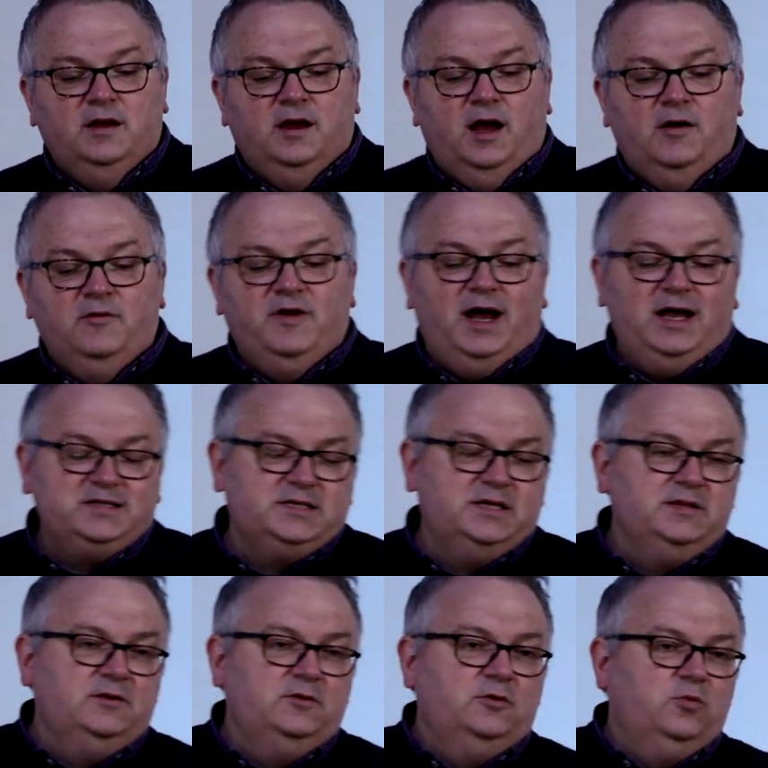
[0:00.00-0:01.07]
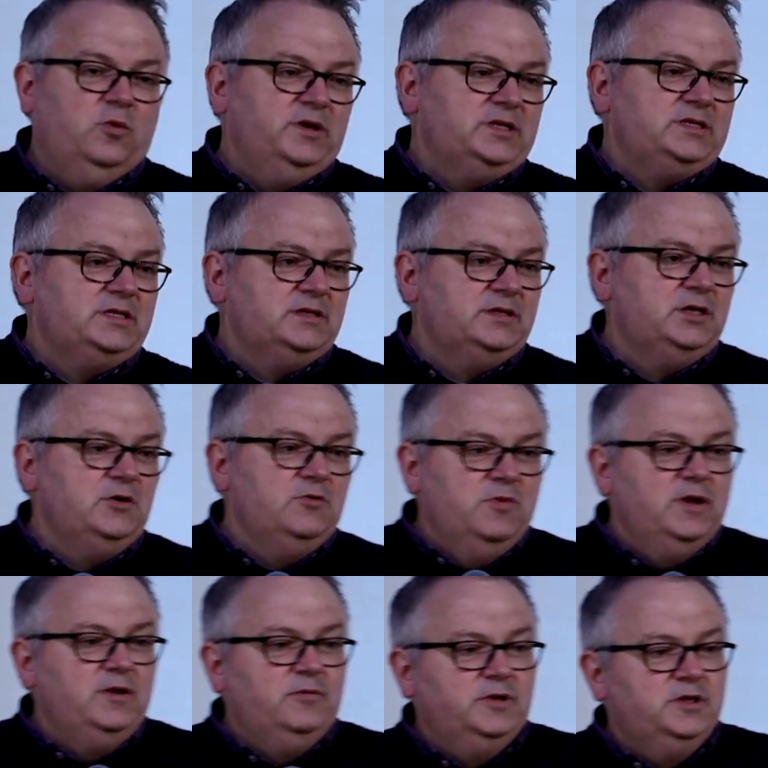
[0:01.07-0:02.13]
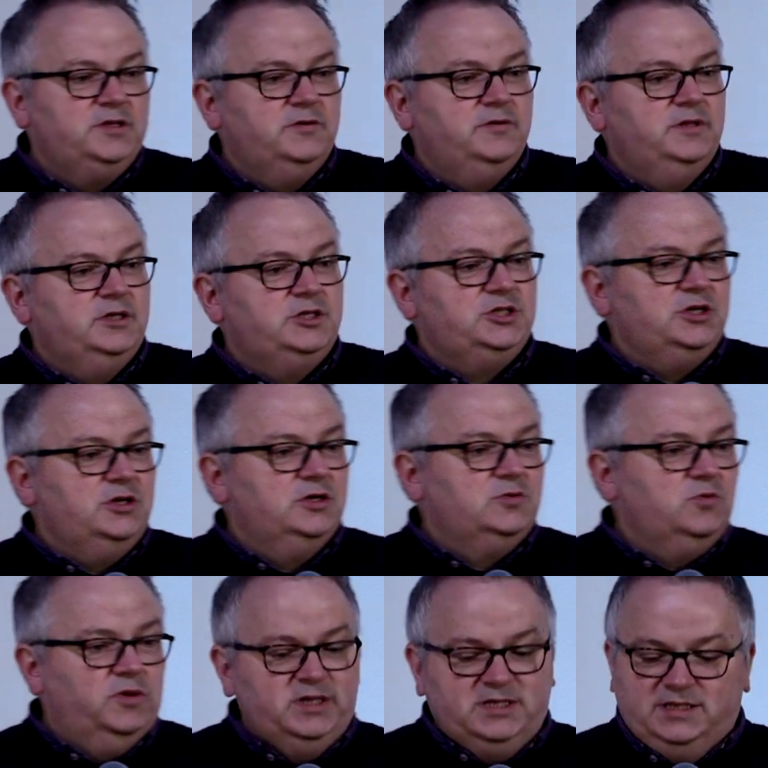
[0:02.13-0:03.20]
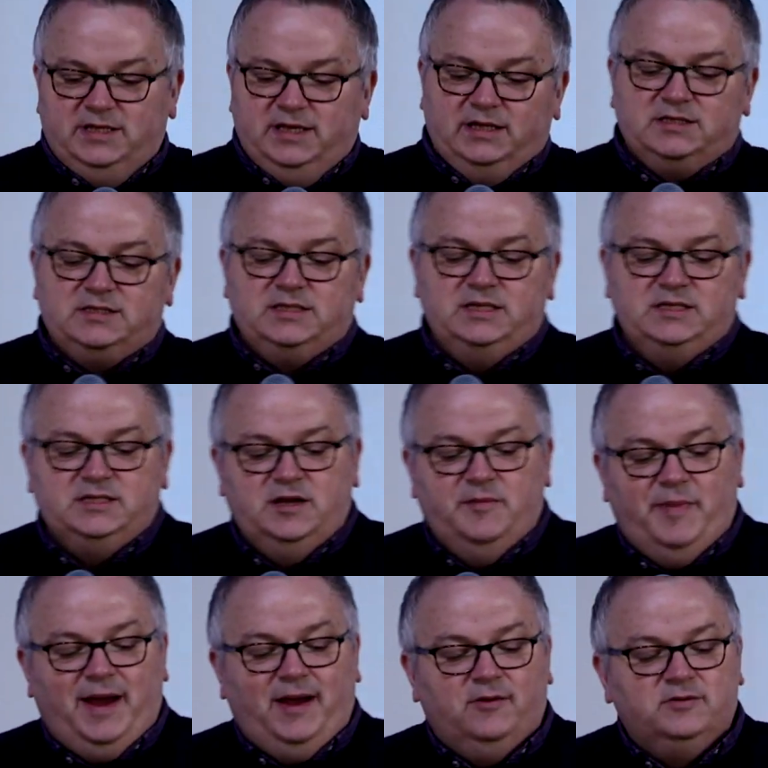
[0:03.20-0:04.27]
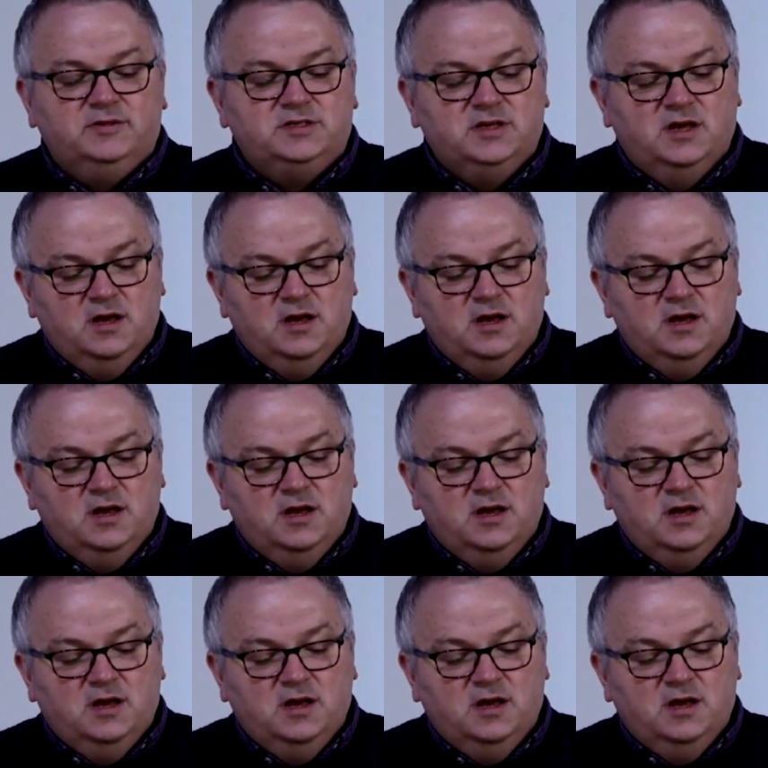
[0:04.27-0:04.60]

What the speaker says: And we're asking the Lord, what is it that you really want to do in this church? What is the next season about?